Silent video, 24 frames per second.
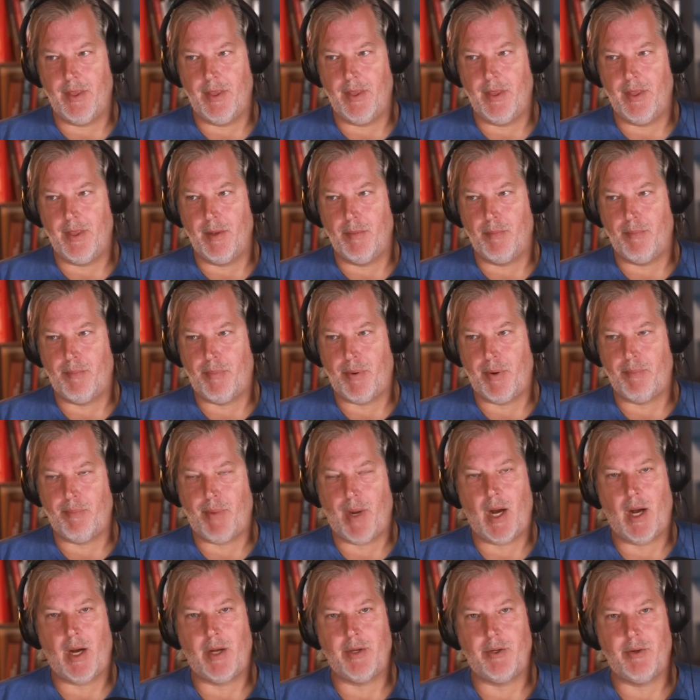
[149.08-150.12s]
the
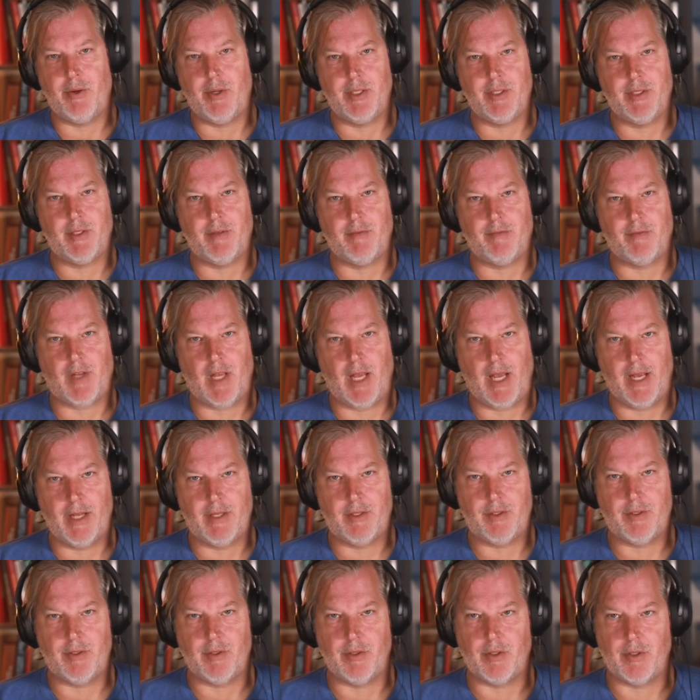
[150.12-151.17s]
preponderance of
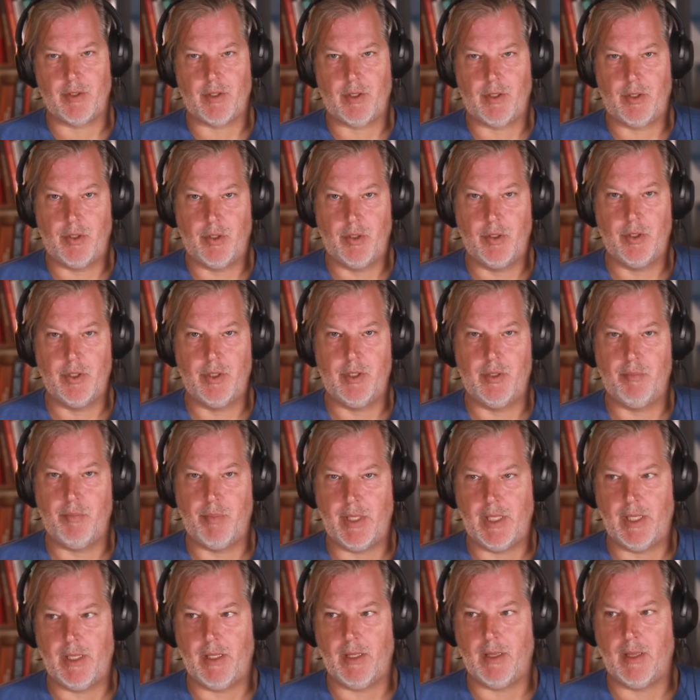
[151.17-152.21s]
cancer could
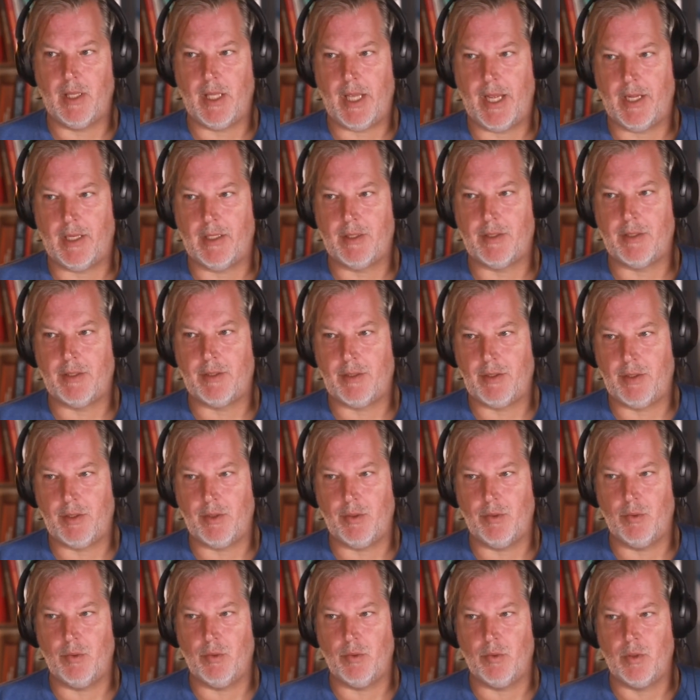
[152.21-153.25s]
be linked
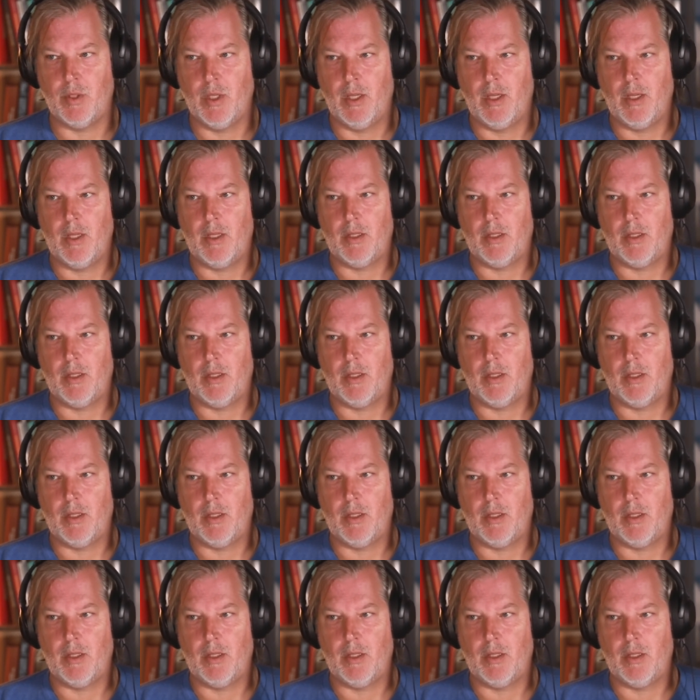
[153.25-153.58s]
to